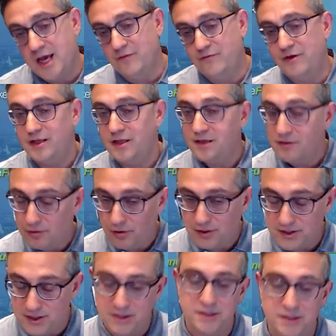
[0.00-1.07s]
Have you had any
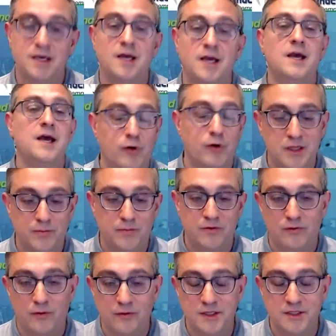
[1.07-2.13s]
losses? What the
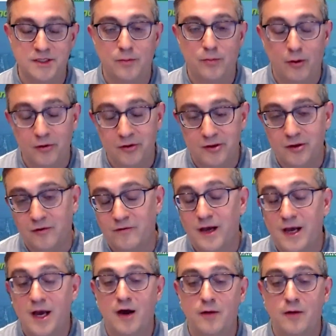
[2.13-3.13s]
portfolio is composed of?